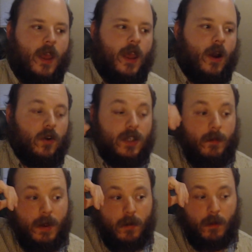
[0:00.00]
Or some
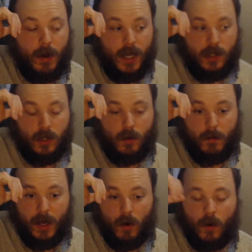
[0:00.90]
people might do
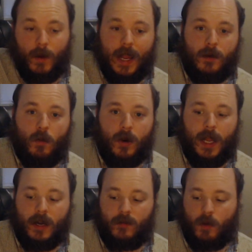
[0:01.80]
better or react more
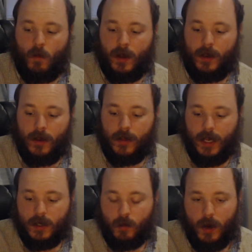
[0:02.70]
negatively when
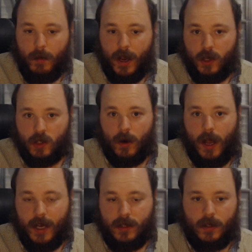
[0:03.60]
these prebiotics are
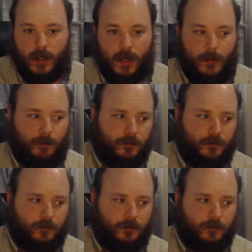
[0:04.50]
isolated.